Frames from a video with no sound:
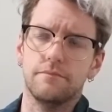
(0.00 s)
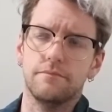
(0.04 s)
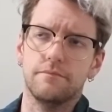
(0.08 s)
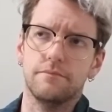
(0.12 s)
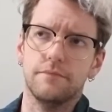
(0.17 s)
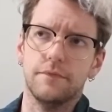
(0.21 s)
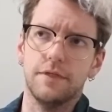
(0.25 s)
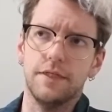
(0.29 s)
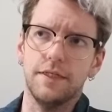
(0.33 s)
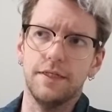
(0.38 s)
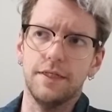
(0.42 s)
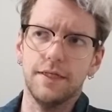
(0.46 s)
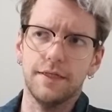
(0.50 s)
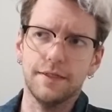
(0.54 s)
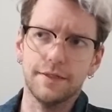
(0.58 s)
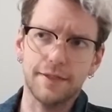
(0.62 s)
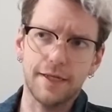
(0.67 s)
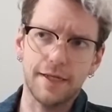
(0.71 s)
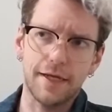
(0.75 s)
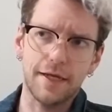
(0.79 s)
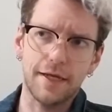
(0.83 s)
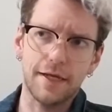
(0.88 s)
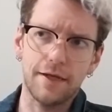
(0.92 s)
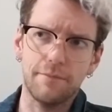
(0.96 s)
He didn't
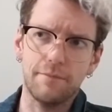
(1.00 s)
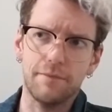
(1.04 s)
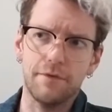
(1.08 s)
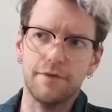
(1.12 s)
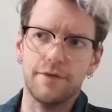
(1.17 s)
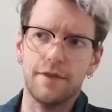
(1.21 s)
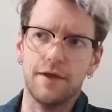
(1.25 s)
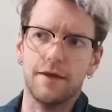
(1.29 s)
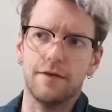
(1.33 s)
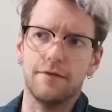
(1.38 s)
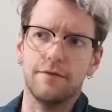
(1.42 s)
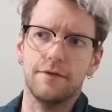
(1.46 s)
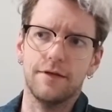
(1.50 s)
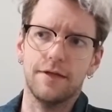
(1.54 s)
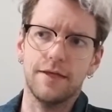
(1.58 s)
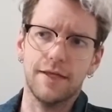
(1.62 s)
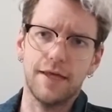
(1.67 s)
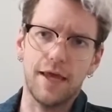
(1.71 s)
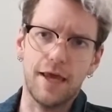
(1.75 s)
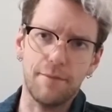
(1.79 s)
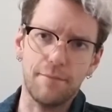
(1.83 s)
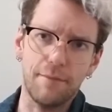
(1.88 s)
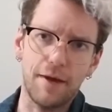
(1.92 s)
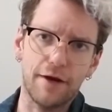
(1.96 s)
die, but then he
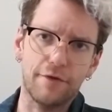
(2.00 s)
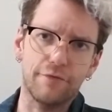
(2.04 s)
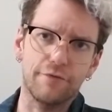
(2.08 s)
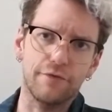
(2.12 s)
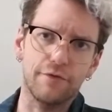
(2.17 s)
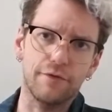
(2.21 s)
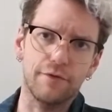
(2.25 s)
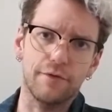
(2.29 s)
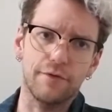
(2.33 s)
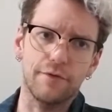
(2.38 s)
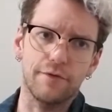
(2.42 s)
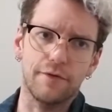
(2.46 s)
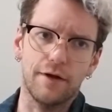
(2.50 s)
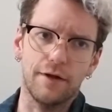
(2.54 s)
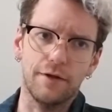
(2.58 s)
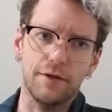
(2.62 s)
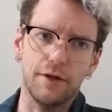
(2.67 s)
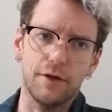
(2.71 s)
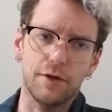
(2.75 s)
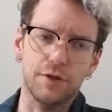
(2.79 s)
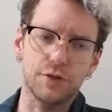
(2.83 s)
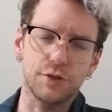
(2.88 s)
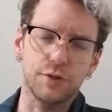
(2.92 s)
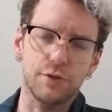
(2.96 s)
came back for a
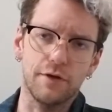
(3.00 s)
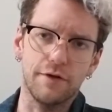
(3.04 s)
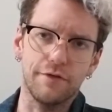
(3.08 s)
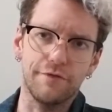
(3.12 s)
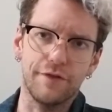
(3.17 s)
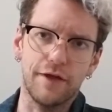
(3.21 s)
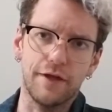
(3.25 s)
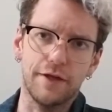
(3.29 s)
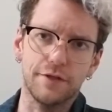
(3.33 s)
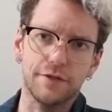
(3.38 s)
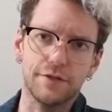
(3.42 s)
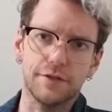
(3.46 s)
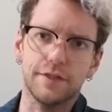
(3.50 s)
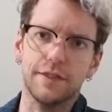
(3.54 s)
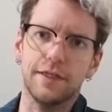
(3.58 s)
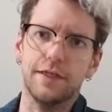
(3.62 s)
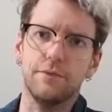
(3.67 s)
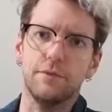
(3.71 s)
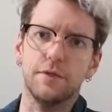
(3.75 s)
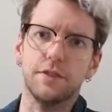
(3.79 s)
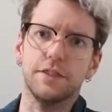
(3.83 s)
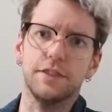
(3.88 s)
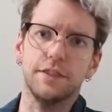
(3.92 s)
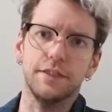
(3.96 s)
larger event
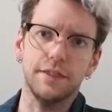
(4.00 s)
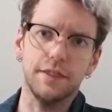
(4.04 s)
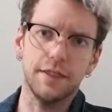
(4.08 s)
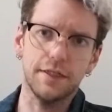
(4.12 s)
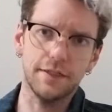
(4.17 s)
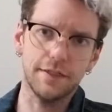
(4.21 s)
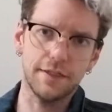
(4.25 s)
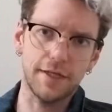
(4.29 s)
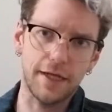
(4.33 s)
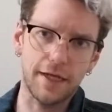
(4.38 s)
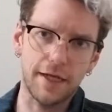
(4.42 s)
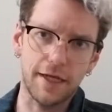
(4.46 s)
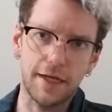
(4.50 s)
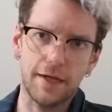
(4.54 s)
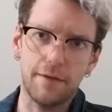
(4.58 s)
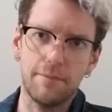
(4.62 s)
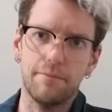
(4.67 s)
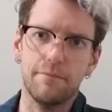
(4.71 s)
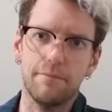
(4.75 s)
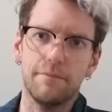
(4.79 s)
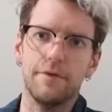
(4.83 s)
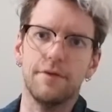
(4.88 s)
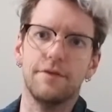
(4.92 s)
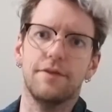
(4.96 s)
in which he did die,
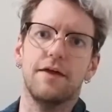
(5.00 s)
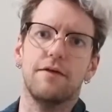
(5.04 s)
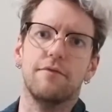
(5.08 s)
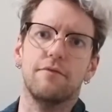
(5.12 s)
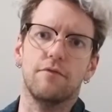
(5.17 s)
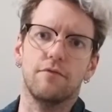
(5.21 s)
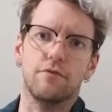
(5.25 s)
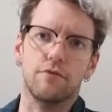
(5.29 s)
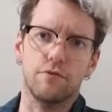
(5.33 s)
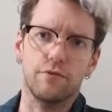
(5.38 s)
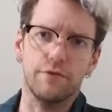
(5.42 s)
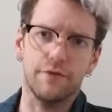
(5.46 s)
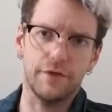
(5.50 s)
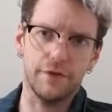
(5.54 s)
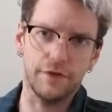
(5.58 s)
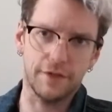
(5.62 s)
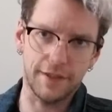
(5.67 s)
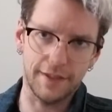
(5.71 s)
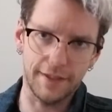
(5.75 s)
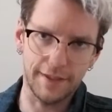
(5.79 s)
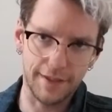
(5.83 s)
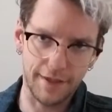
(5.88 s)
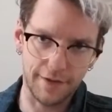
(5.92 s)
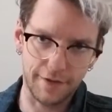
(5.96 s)
but then it was revealed
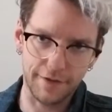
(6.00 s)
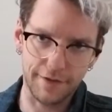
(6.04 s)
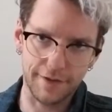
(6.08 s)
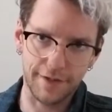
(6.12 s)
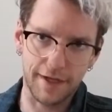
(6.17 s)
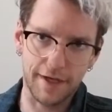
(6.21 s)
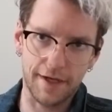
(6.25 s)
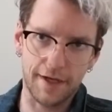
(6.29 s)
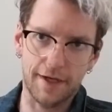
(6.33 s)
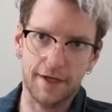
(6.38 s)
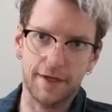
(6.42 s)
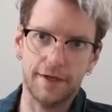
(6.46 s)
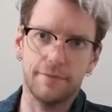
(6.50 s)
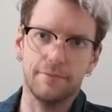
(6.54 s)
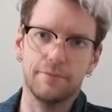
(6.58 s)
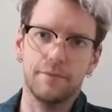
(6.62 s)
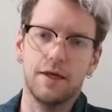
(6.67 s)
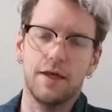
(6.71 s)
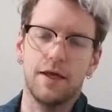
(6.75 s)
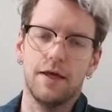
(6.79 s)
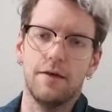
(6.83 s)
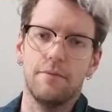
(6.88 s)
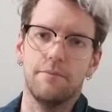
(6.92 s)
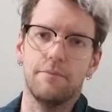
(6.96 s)
he didn't die,
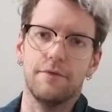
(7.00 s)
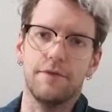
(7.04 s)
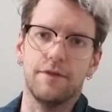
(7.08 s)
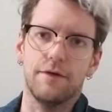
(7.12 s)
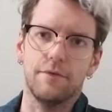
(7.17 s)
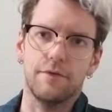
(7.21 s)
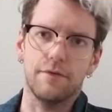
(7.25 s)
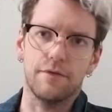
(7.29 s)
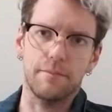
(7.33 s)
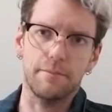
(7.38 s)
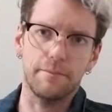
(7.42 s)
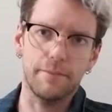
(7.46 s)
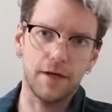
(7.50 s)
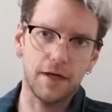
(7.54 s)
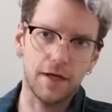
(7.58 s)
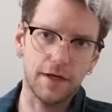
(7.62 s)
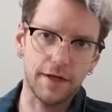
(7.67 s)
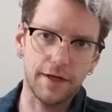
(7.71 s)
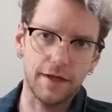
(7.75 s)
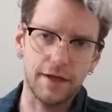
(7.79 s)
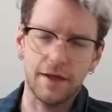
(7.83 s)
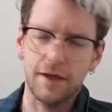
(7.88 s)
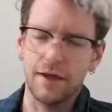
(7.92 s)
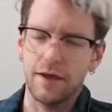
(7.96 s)
but there was a body.